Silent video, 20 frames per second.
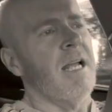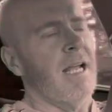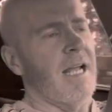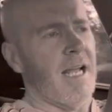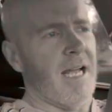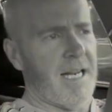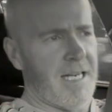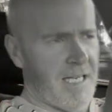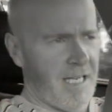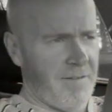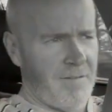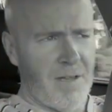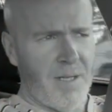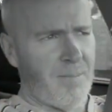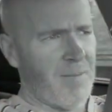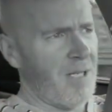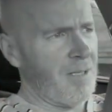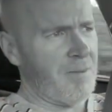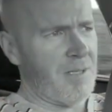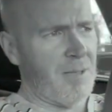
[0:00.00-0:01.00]
And even the
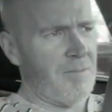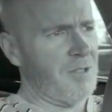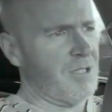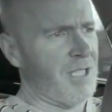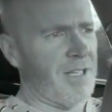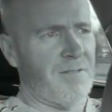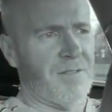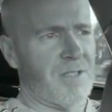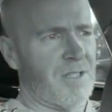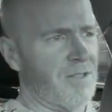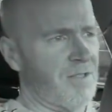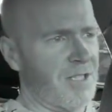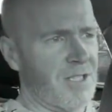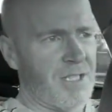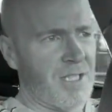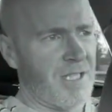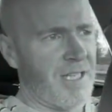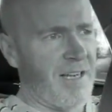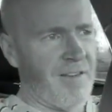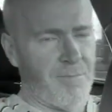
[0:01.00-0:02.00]
BMW 7 Series
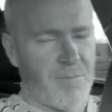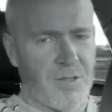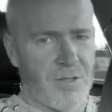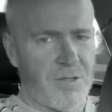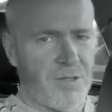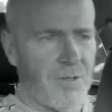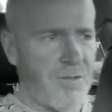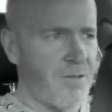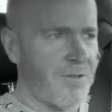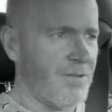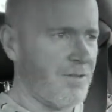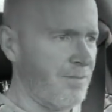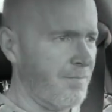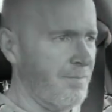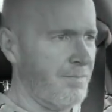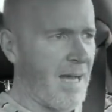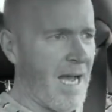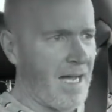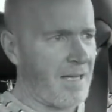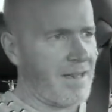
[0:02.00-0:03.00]
didn't have Bluetooth
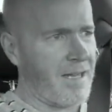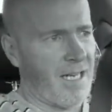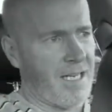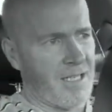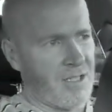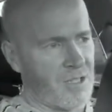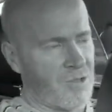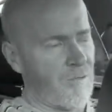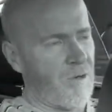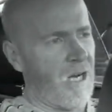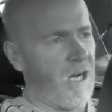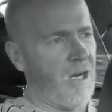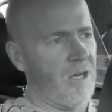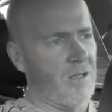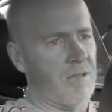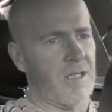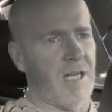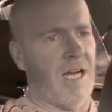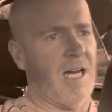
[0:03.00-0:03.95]
back then as well,